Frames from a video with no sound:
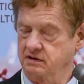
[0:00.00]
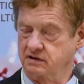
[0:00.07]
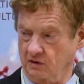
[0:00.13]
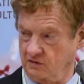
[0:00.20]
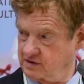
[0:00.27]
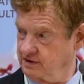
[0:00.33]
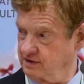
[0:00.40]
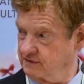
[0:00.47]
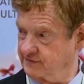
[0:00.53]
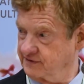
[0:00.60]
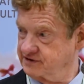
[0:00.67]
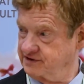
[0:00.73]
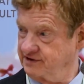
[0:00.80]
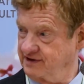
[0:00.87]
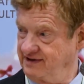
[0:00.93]
Soka
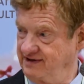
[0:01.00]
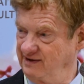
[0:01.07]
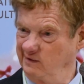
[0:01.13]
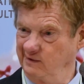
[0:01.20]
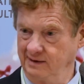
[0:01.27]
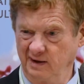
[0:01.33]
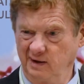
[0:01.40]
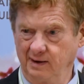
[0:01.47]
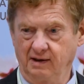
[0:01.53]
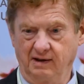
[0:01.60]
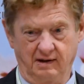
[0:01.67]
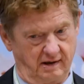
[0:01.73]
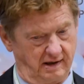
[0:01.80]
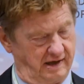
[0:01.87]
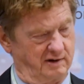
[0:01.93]
University,
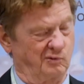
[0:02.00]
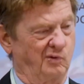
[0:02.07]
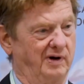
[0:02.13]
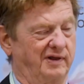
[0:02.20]
and